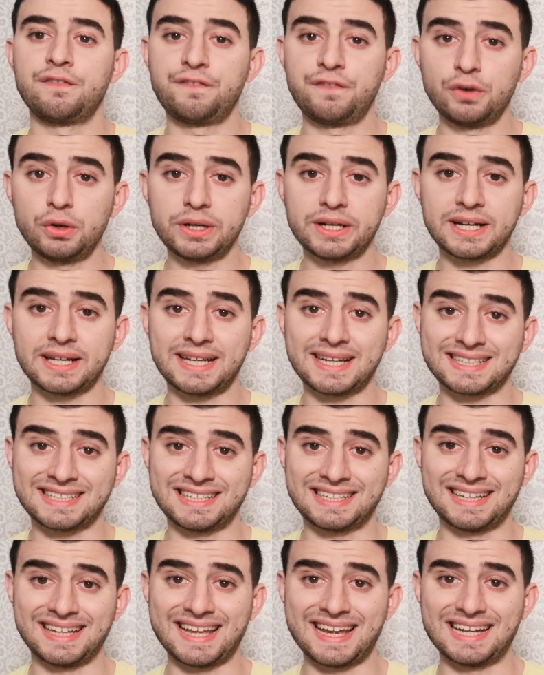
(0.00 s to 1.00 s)
Fully
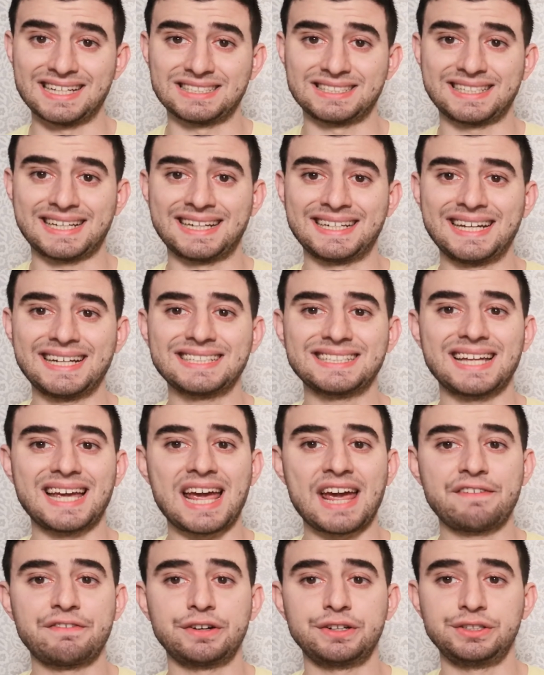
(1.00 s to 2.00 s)
connected layers connect
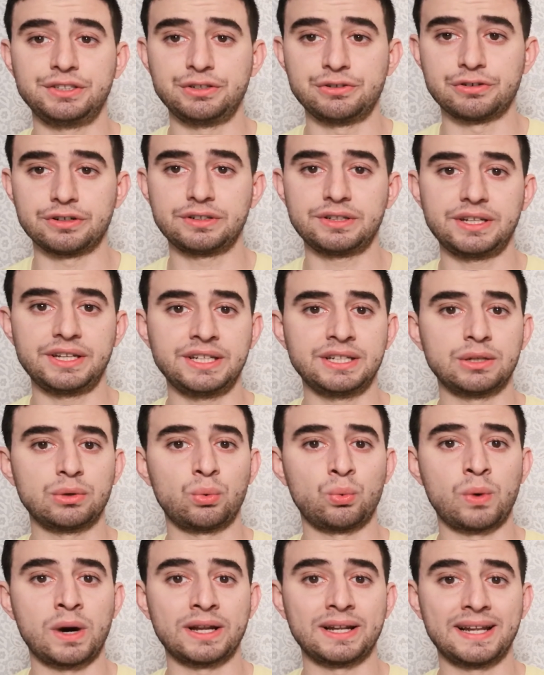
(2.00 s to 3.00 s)
every neuron in
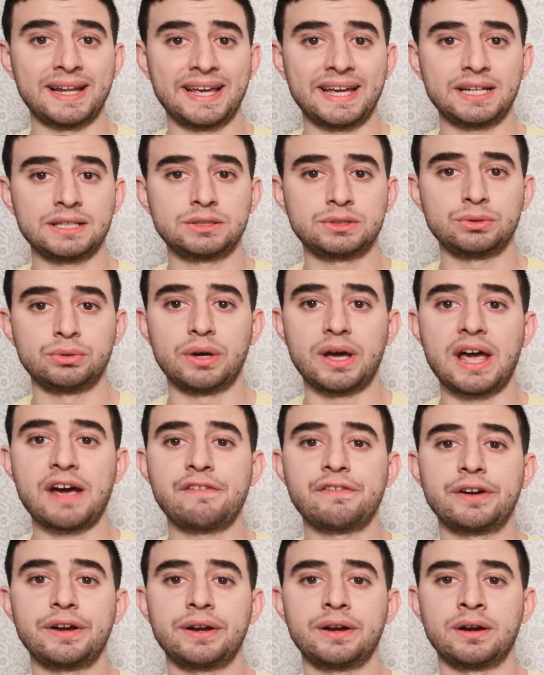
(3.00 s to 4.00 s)
one layer to
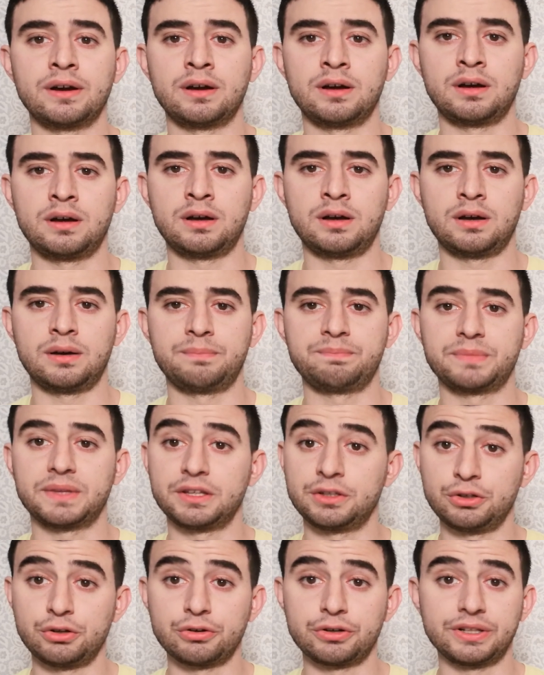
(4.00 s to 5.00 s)
every
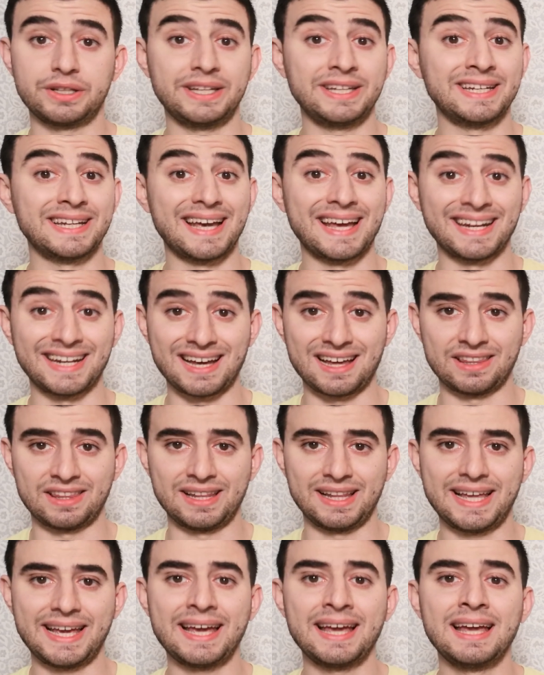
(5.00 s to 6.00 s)
neuron in another
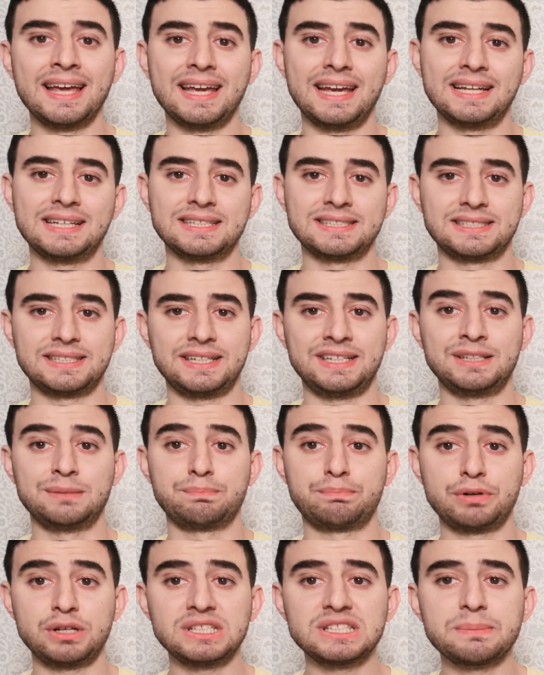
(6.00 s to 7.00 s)
layer. It is
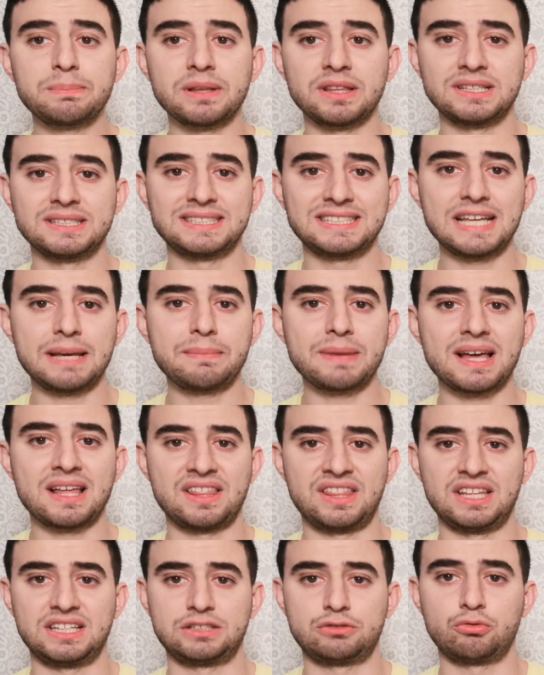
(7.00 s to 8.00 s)
in principle the same
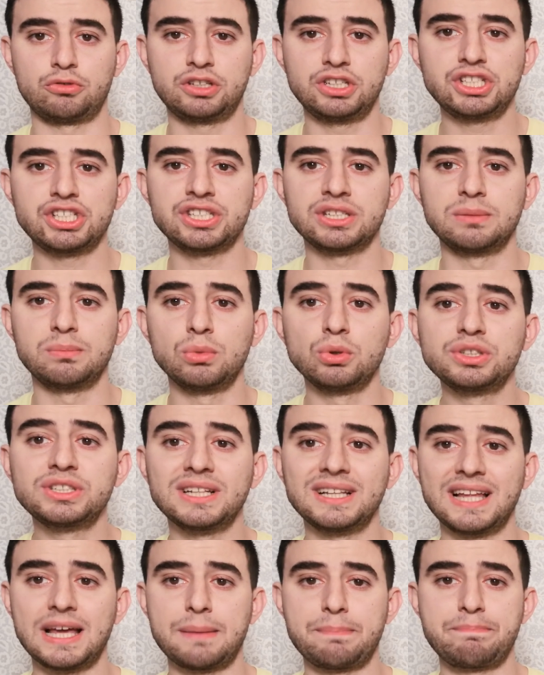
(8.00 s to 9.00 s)
as the traditional
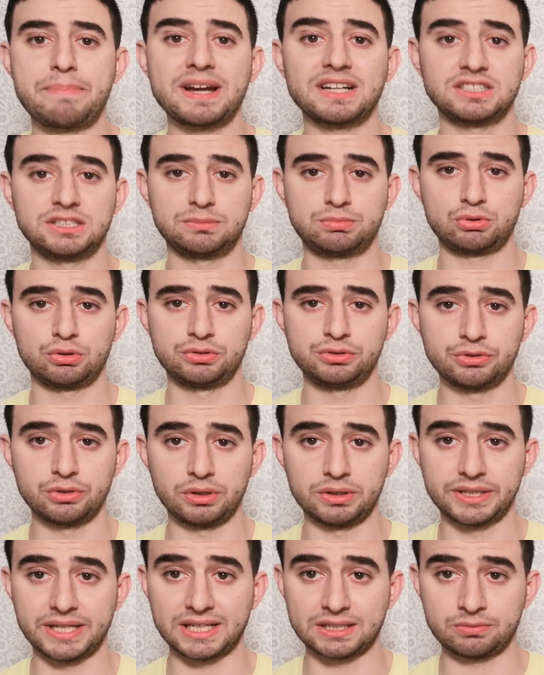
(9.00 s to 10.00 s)
multi-layer perceptron
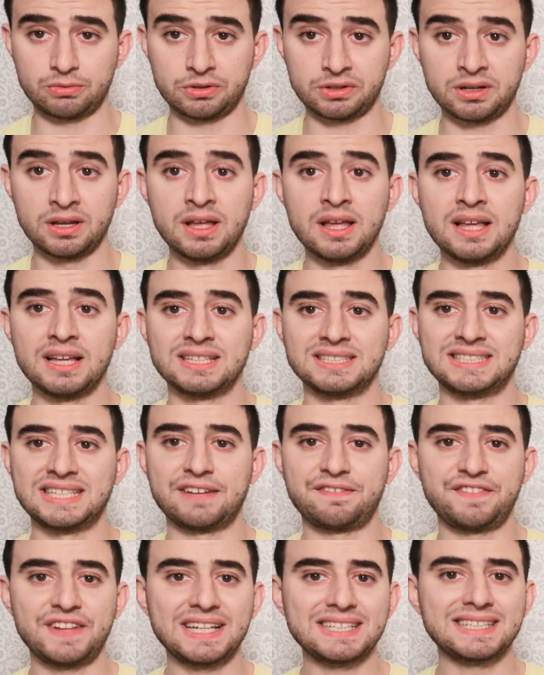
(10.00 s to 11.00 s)
neural network.
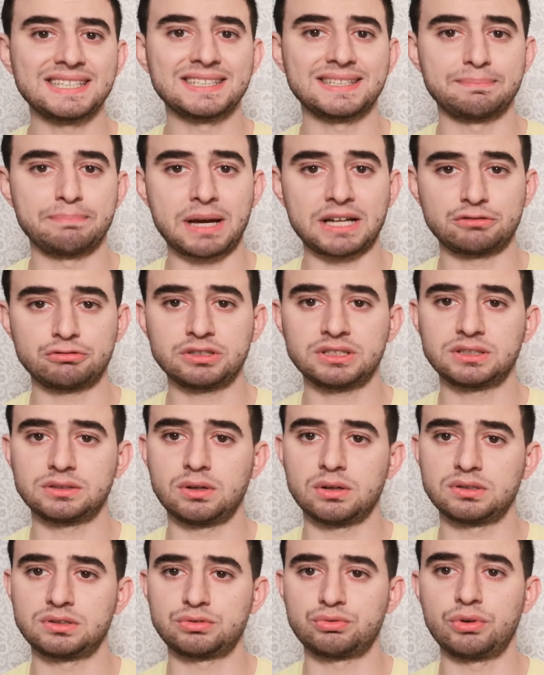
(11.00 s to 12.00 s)
The flattened matrix
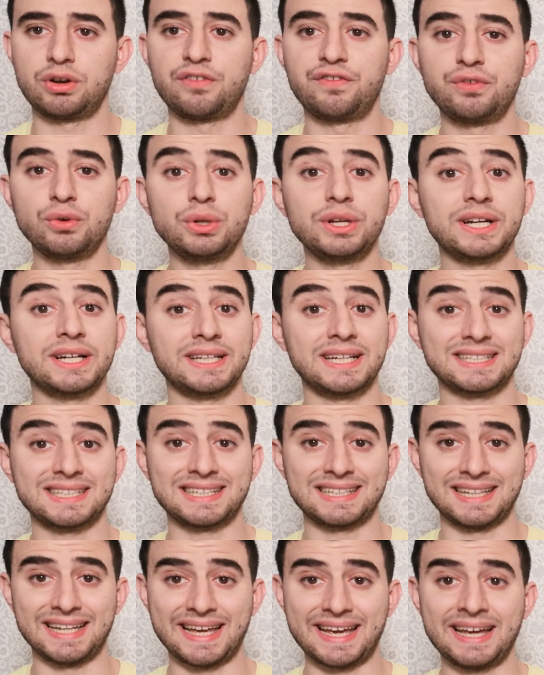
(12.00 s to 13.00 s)
goes through a fully
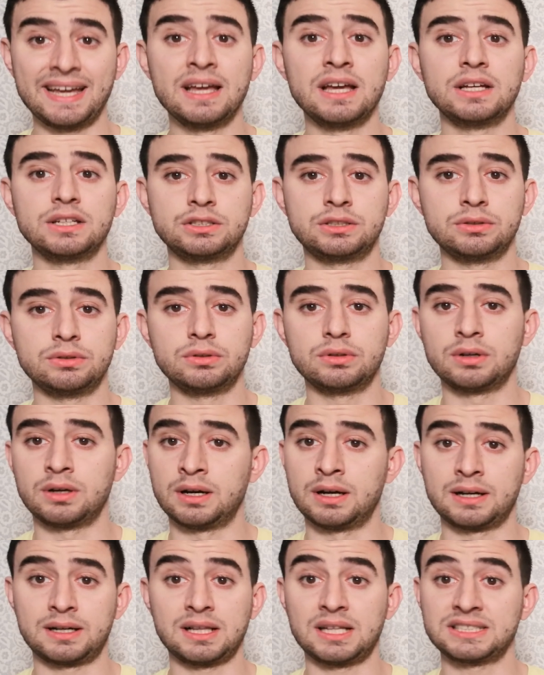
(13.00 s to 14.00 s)
connected layer
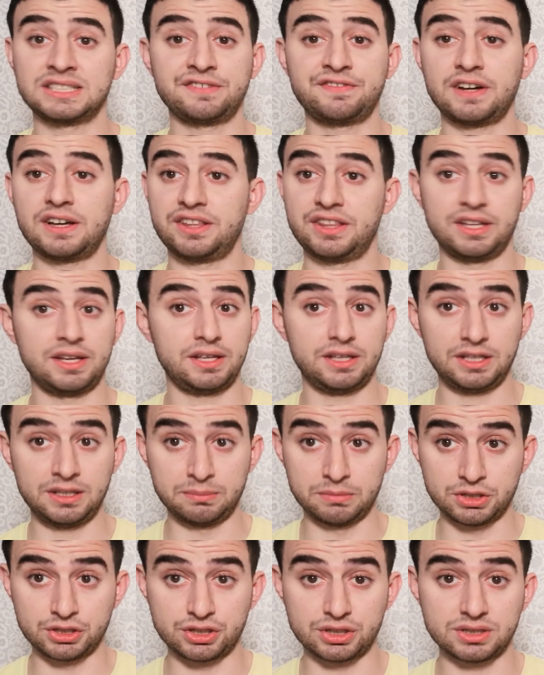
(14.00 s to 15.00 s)
to classify the
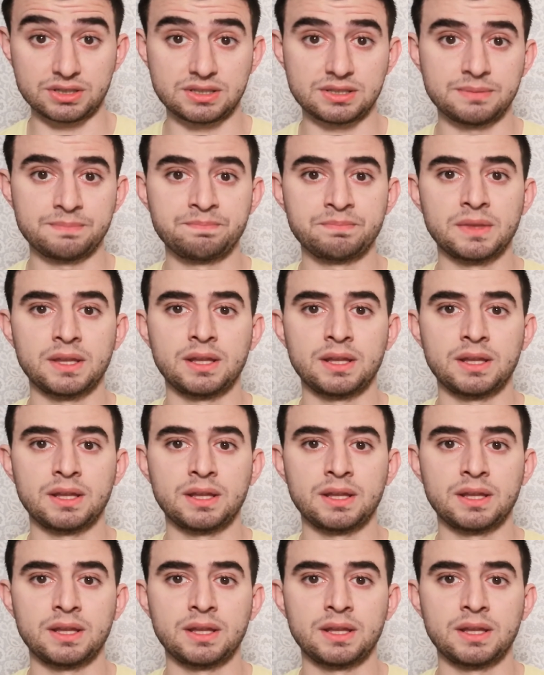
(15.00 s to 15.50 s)
images.